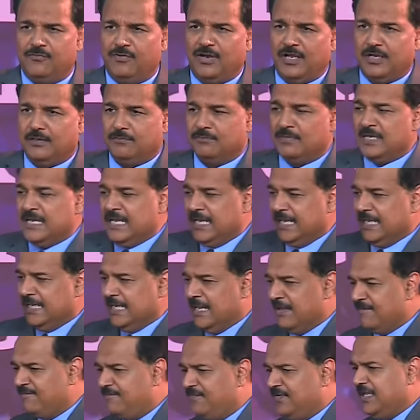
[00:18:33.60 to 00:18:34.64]
realm, in
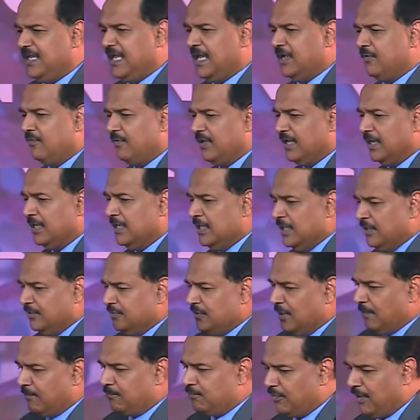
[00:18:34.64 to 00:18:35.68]
every area.
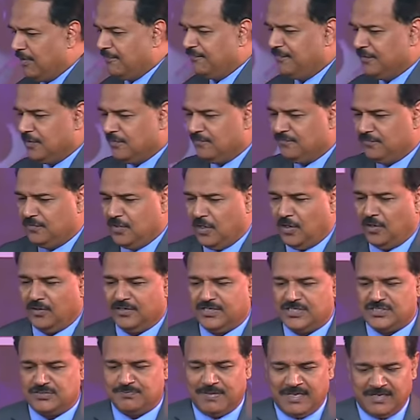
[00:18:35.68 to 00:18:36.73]
The prophet of God
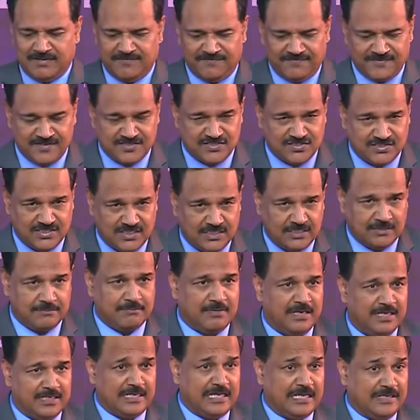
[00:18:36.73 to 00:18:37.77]
is manifesting in
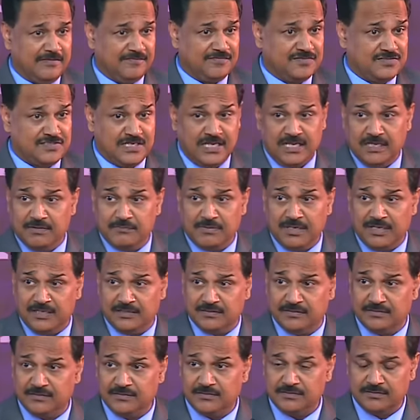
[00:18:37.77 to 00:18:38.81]
my life. Say amen.
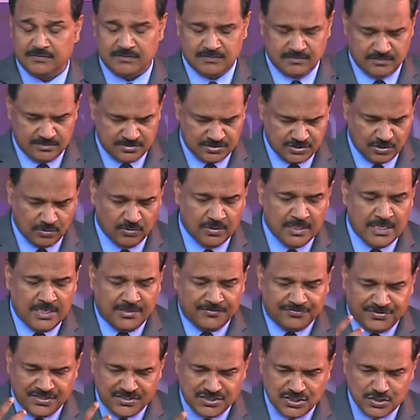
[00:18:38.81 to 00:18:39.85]
So
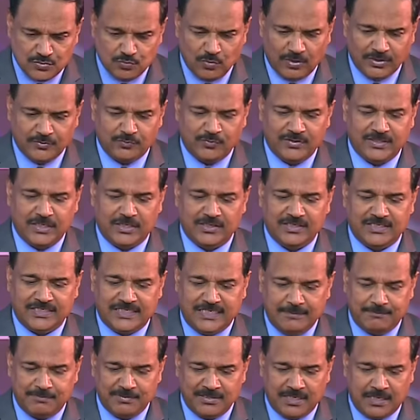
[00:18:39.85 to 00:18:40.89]
this is what we got to
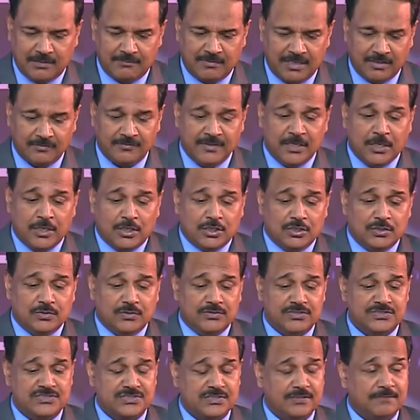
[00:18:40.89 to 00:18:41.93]
keep in our mouth.
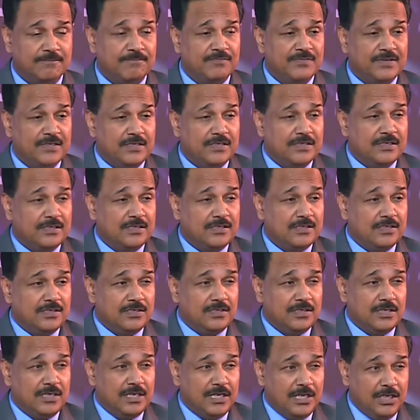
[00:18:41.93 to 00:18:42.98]
Listen,
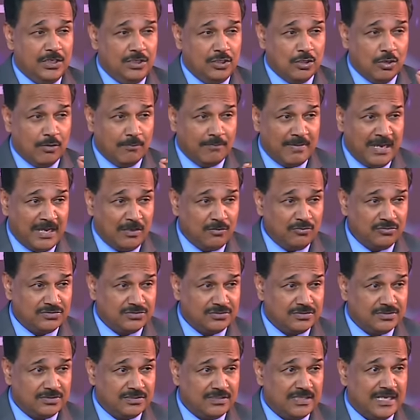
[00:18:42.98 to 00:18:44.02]
in your mouth
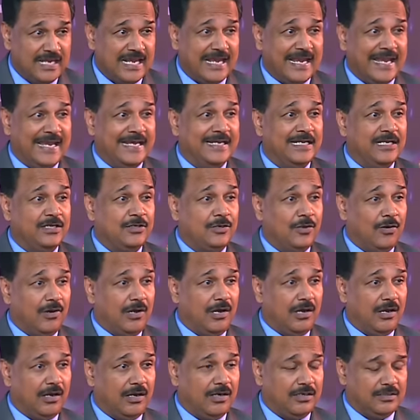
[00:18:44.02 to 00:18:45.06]
and in your
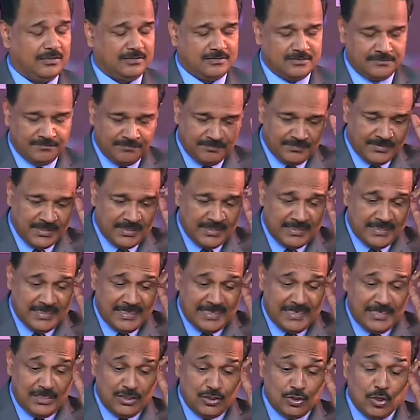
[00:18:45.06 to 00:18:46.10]
heart.
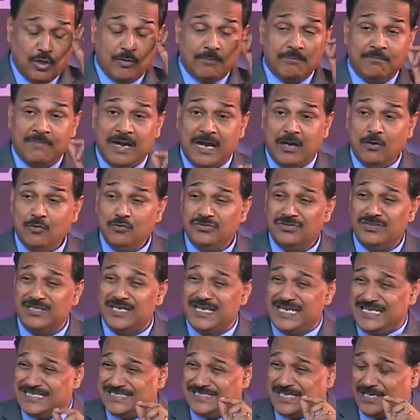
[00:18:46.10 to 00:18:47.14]
Your mouth
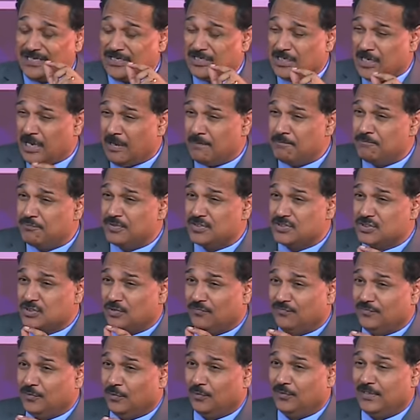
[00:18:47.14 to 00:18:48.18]
is the compass
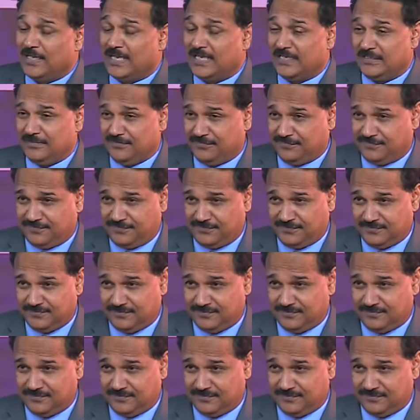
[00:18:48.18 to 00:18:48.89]
of your life.